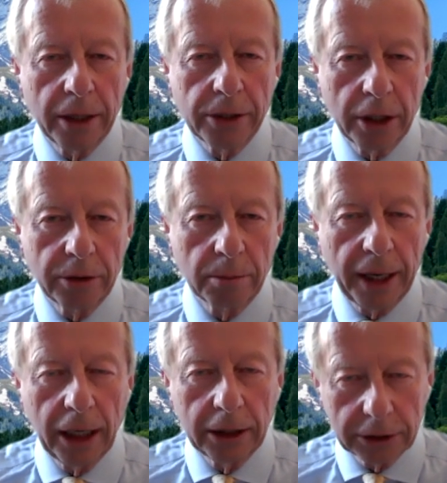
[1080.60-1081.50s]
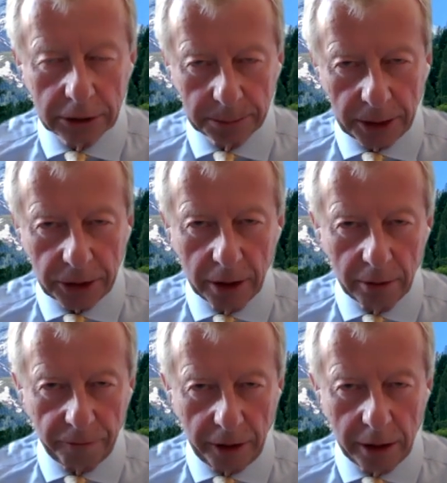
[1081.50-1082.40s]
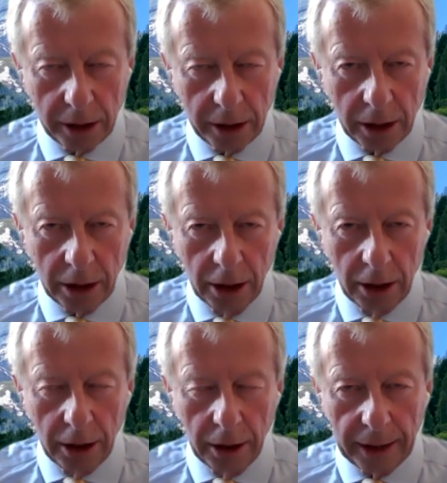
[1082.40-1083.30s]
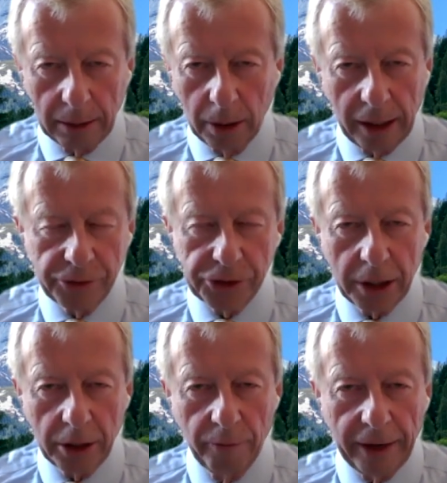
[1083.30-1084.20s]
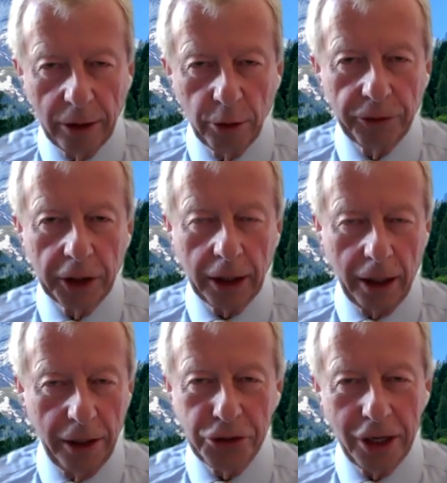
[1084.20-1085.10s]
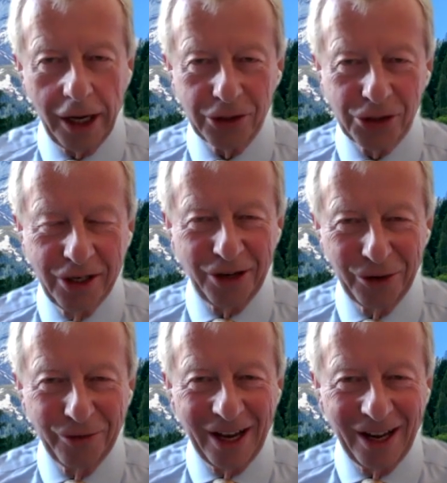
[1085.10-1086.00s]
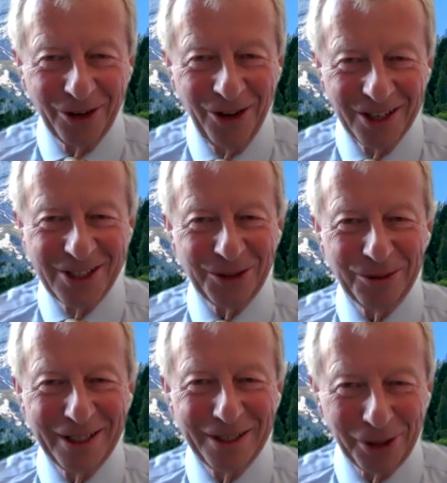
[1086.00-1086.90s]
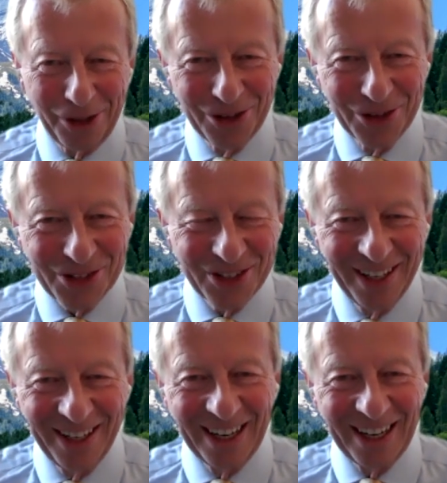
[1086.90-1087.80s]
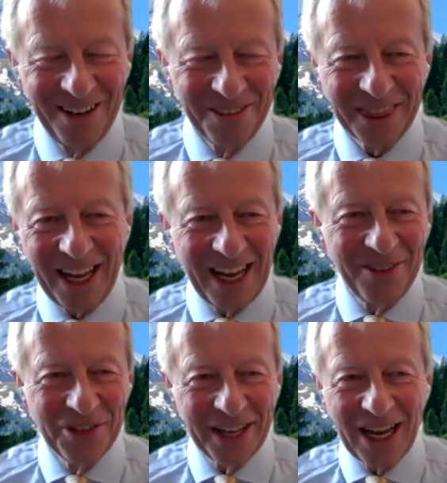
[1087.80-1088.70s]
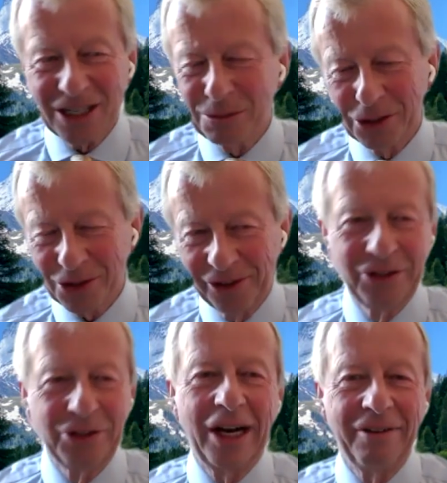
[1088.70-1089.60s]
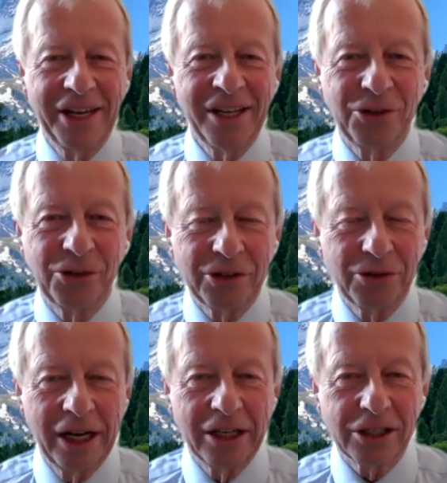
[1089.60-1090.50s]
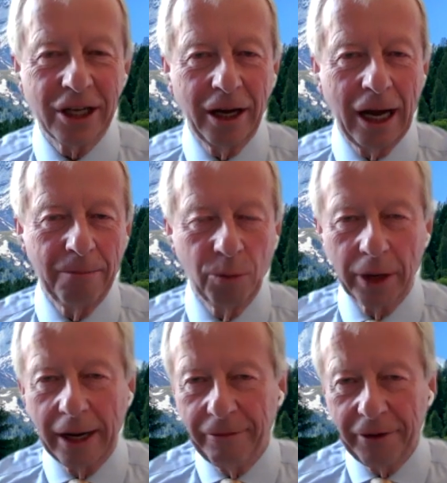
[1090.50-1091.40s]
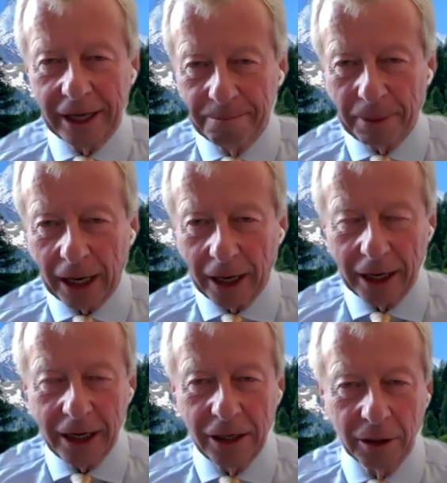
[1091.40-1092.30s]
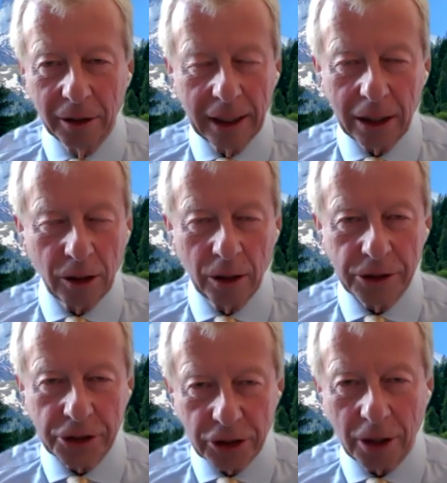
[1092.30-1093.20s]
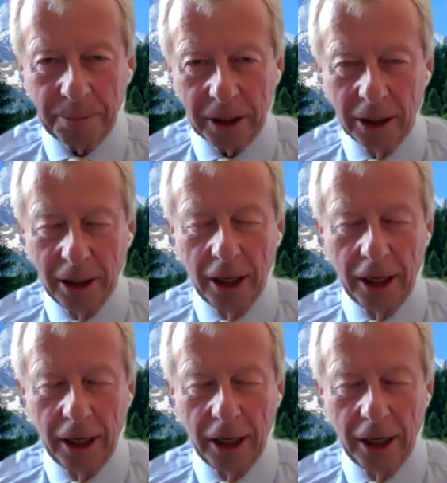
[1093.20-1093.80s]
by central banks and especially the Fed here, they will have zero value. If the currency has zero value, so will the bonds, and that's what's going to drive the interest rates up. Whatever they buy, you know, they can't stop it.